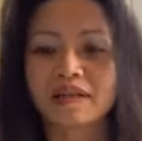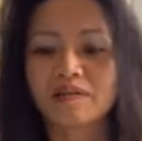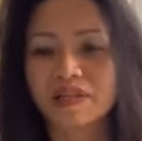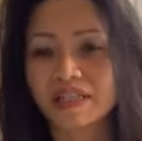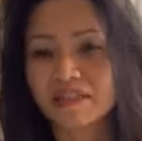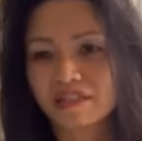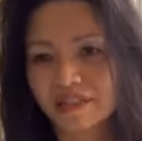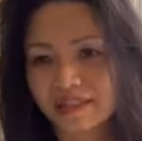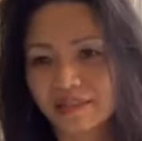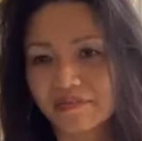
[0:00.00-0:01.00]
When I
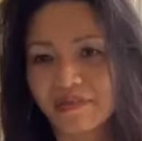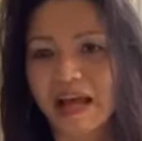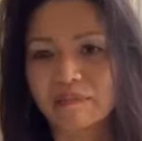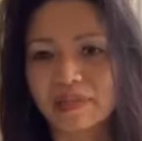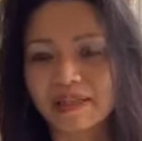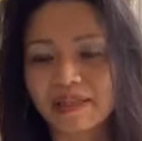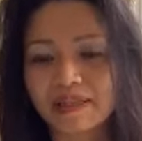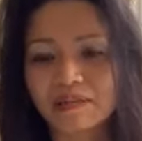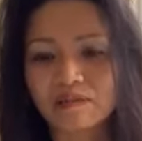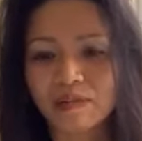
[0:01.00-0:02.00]
started a
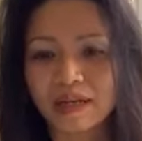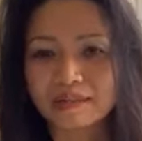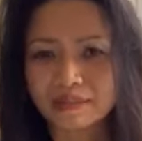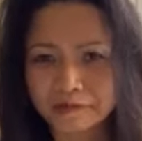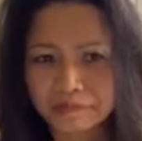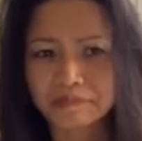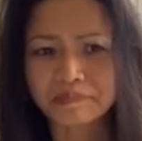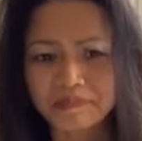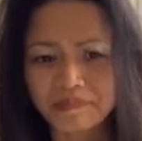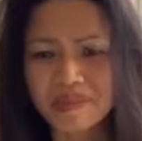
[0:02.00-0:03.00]
family, it was
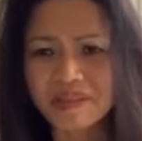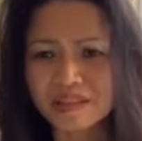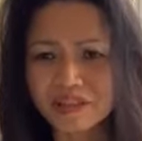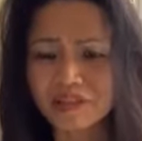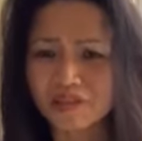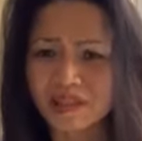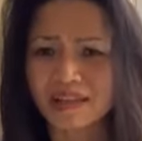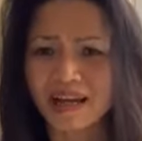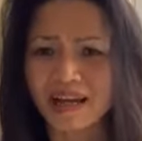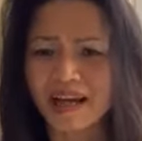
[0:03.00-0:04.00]

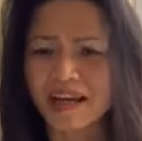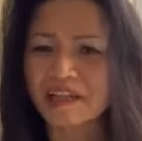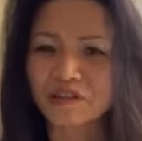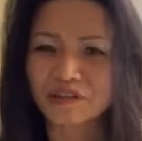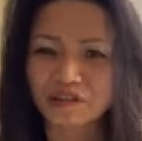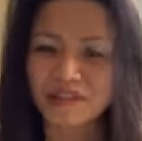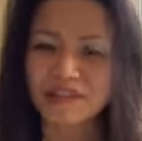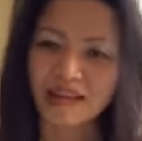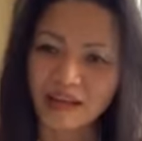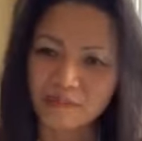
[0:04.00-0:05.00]
ensuring that I included
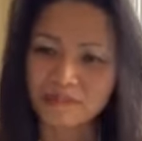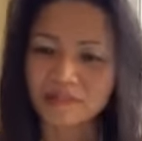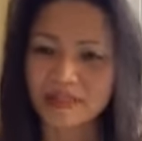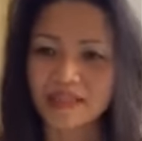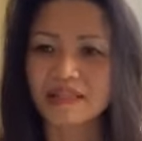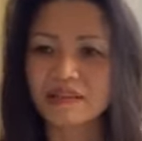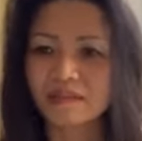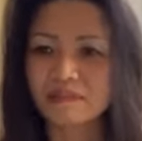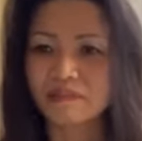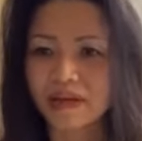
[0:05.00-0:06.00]
them
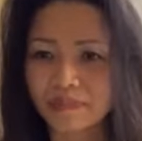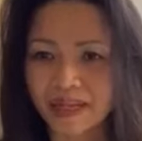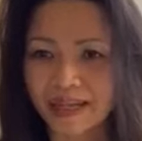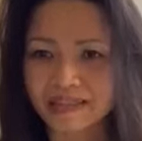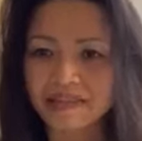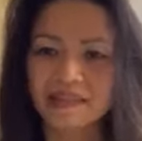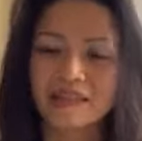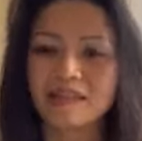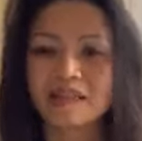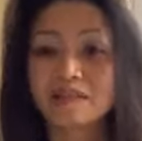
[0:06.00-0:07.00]
in my plans.
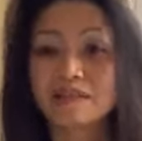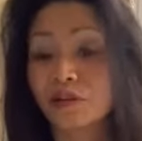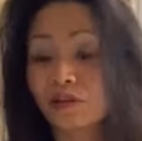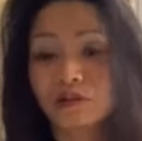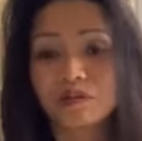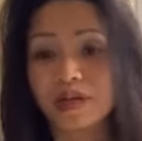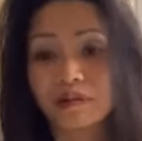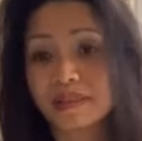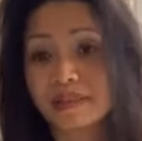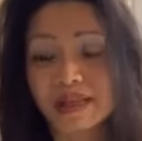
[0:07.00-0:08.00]
So I
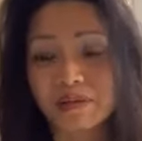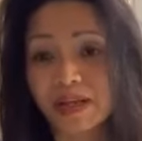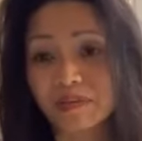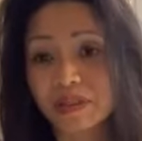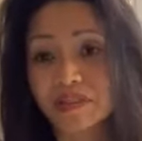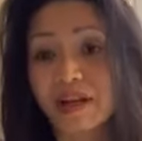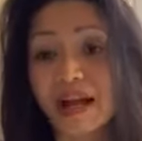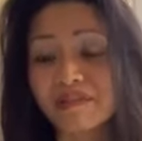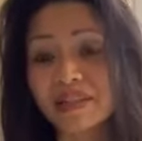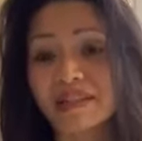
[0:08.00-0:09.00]
would say when I was
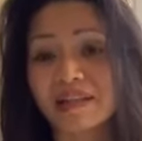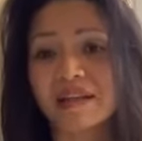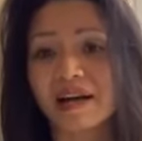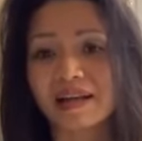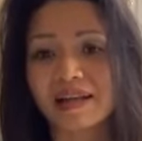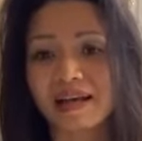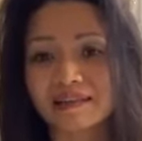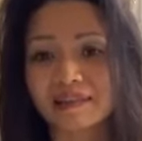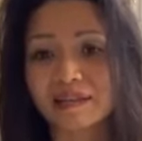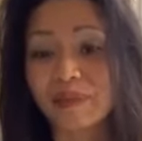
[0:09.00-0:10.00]
traveling a lot as
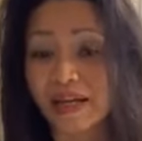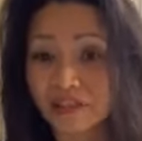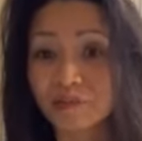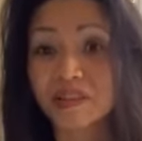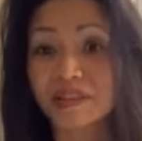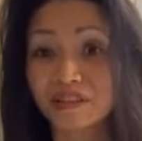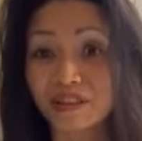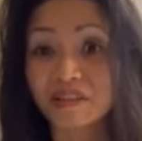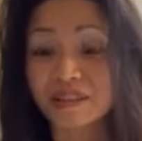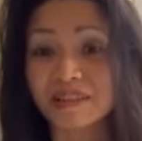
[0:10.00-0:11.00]
a management
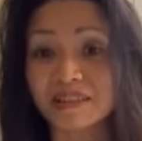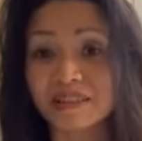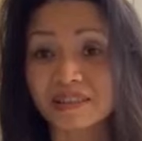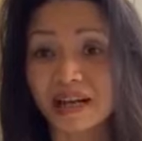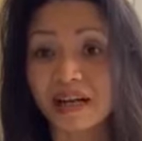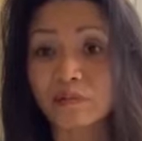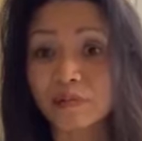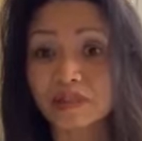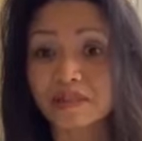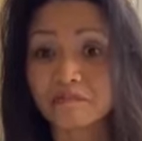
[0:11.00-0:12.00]
consultant, I
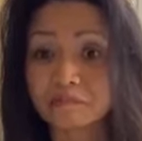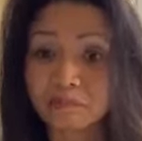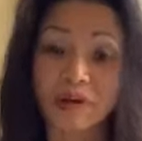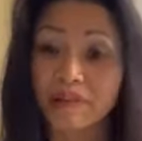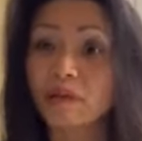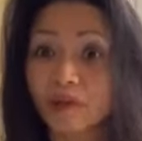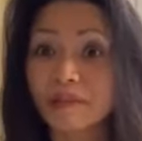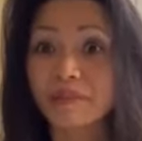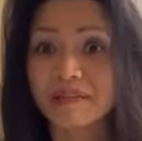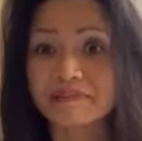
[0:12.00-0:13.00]
would bring them
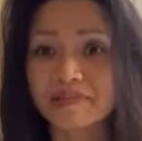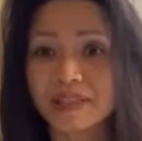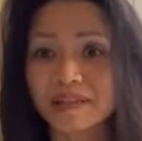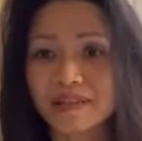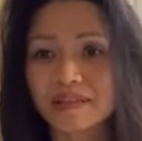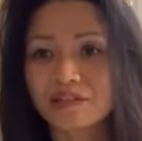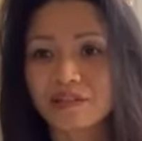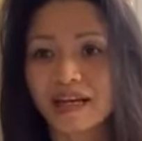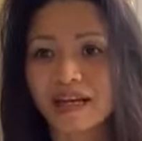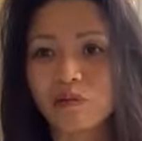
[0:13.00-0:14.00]
with me, so
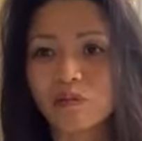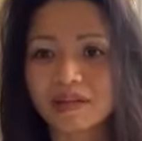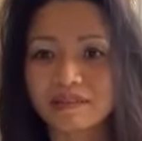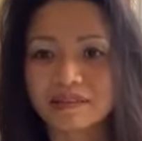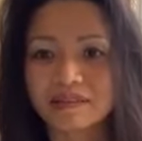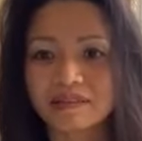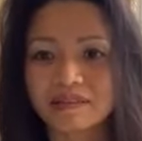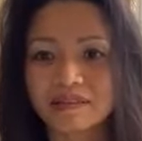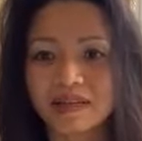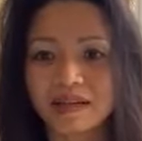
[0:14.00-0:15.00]
that I wasn't,
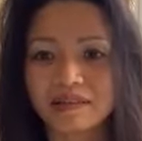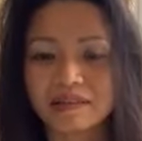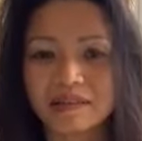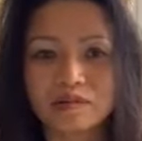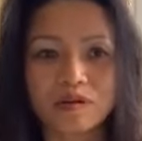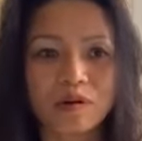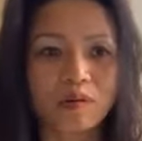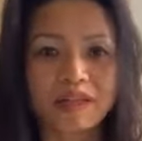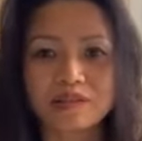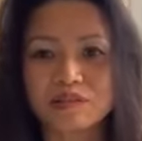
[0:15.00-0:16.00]
uh, you know,
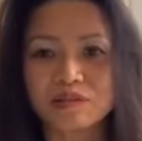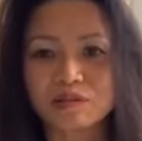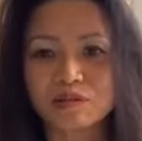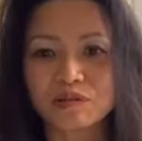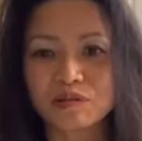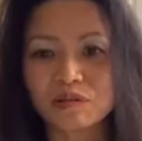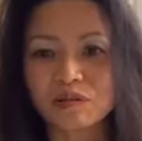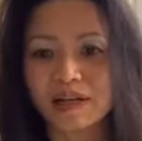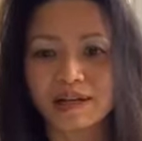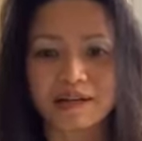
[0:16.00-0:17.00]
going to,
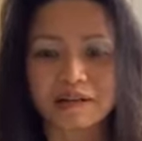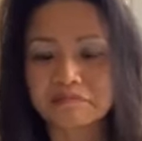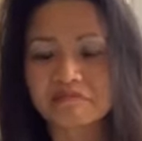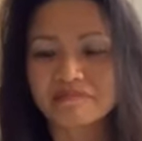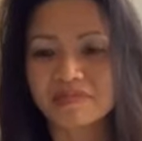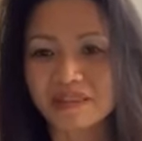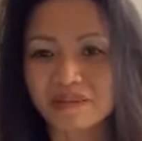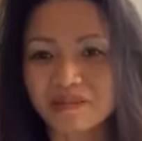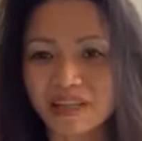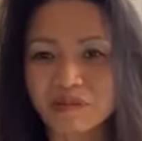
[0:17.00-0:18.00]
uh, you
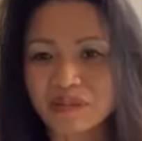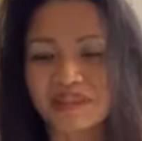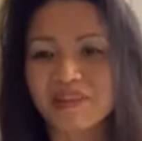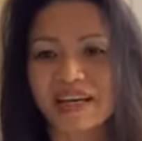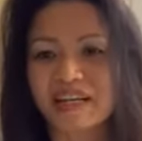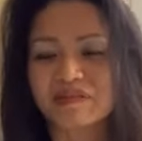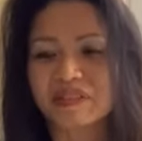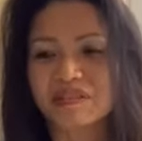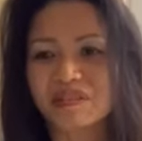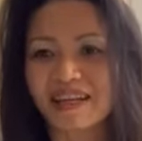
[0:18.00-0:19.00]
know, I was living out of a
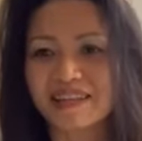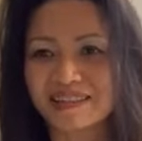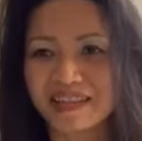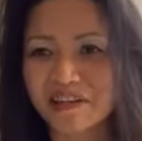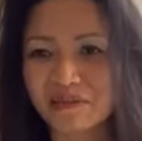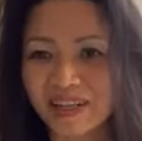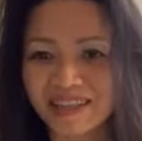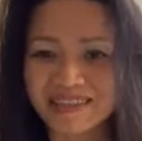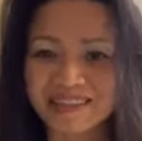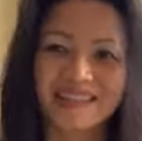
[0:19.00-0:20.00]
suitcase
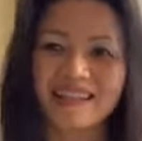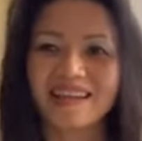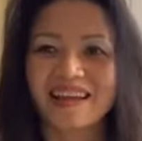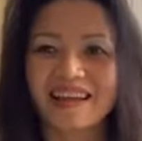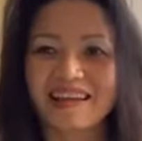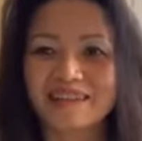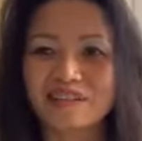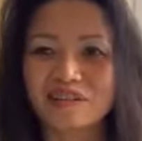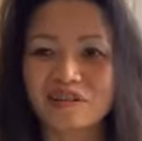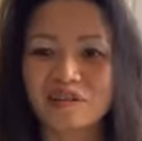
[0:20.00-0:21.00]
anyways. And
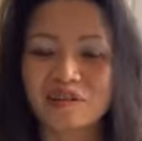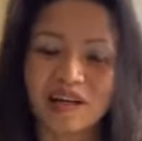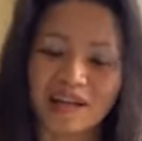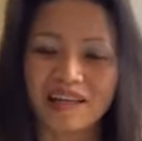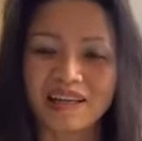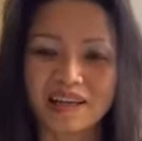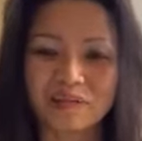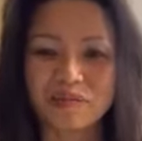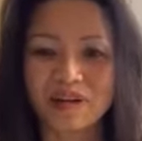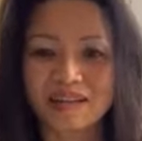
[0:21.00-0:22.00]
so I,
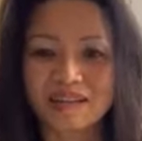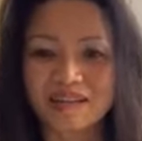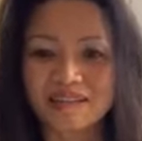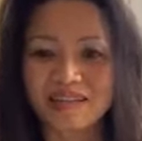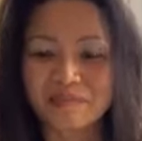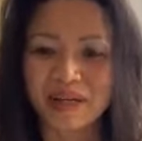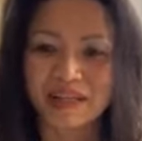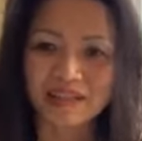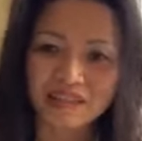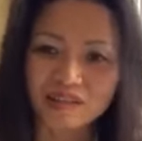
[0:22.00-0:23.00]
I brought uh, my
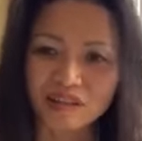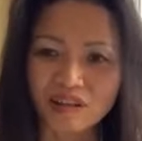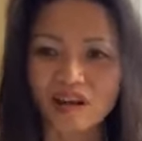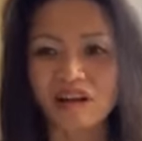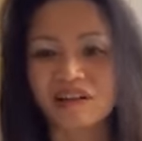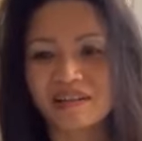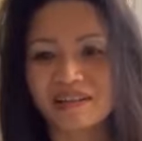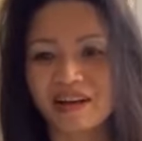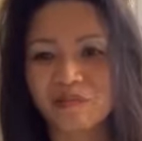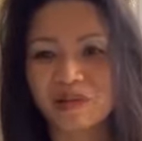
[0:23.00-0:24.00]
kids along,
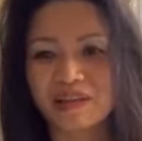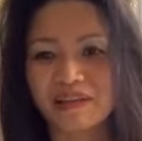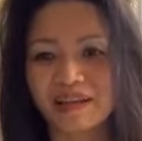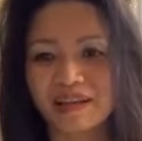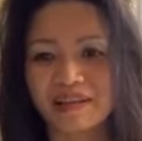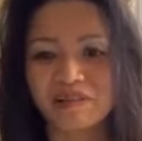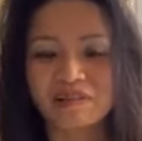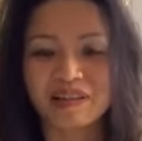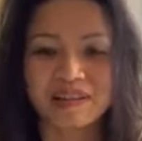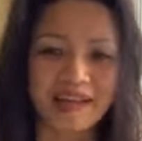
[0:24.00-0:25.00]
along with like either
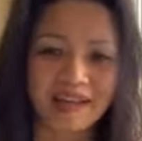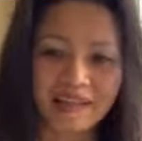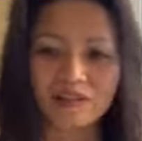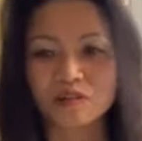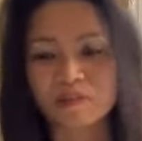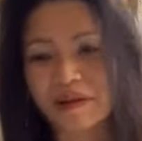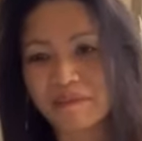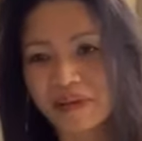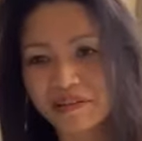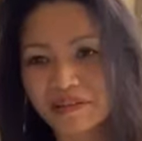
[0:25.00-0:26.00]
the nanny or my
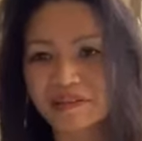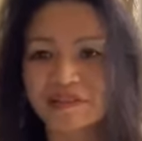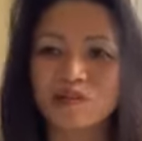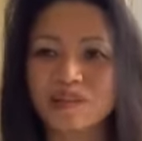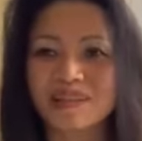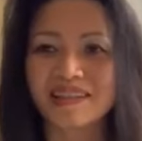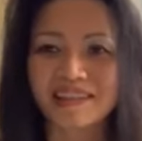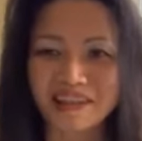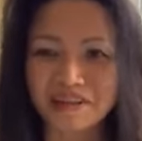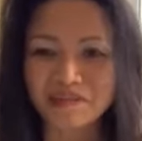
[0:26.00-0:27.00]
mother who would take
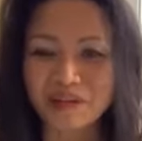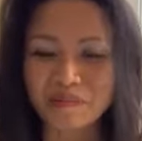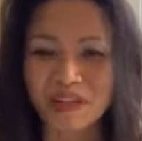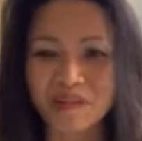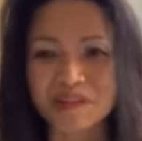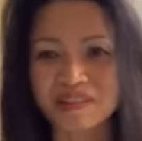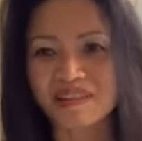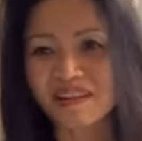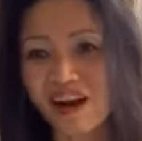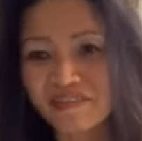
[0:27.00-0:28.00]
care of them while I was in
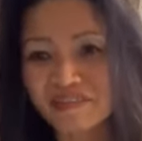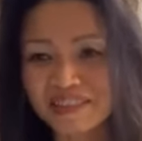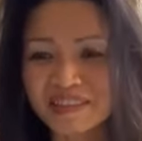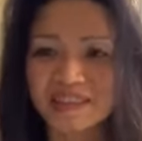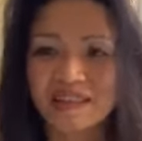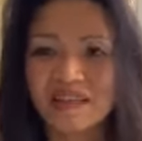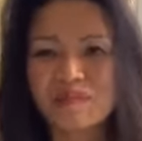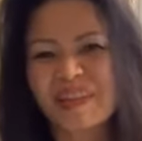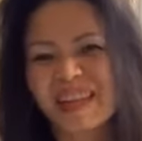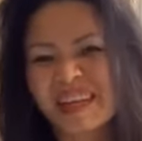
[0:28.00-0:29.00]
the office.
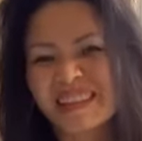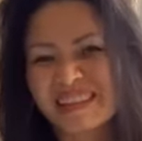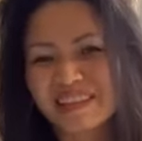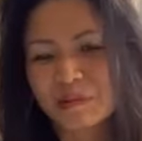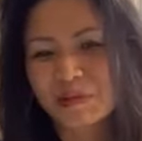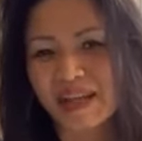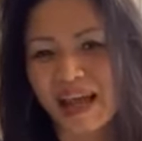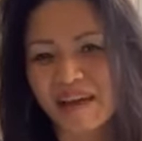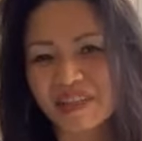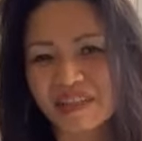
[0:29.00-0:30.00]
But then at least we would
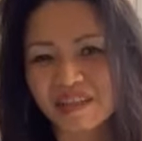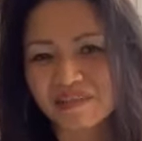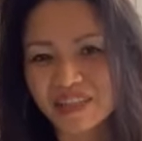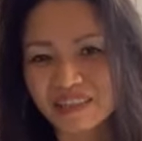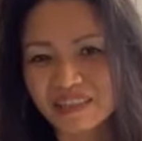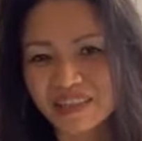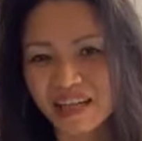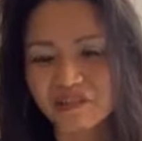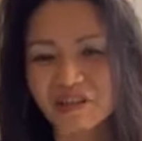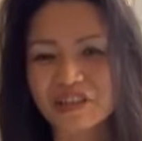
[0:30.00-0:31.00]
have the evenings
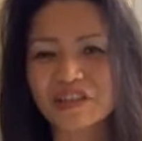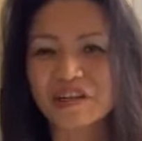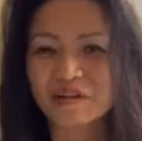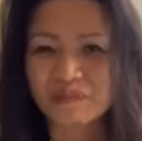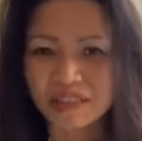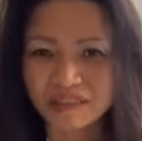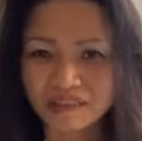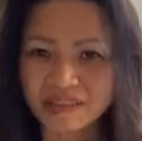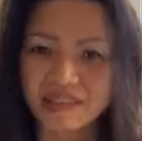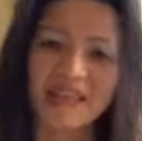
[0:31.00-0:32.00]
together or share a meal
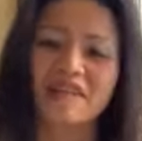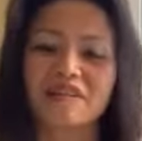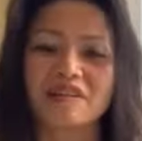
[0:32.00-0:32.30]
together.